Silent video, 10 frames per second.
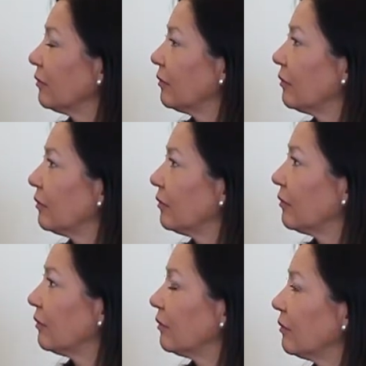
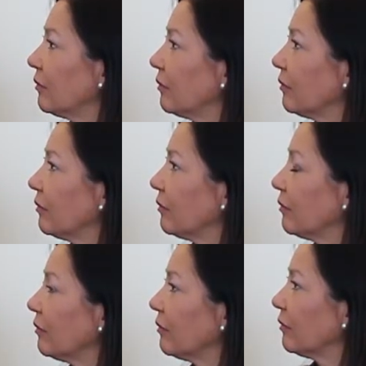
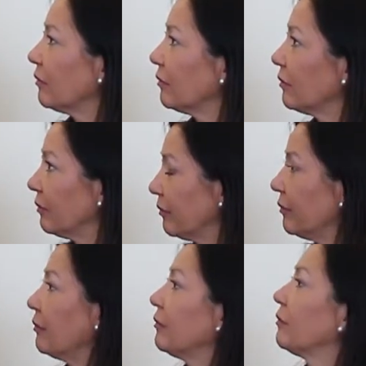
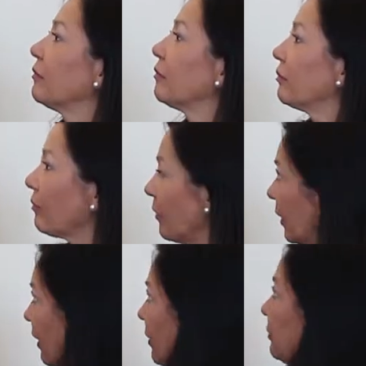
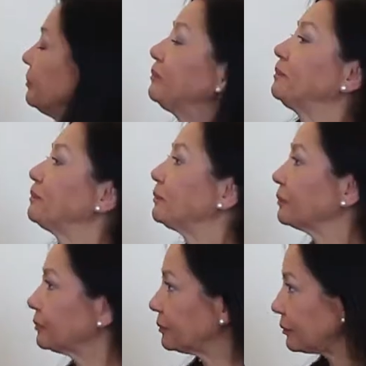
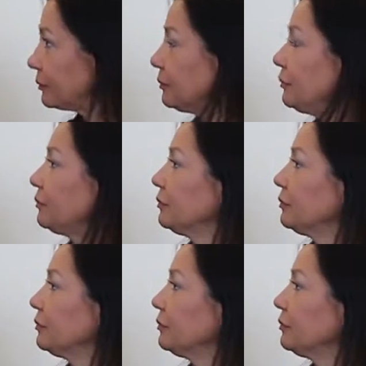This person isn't speaking.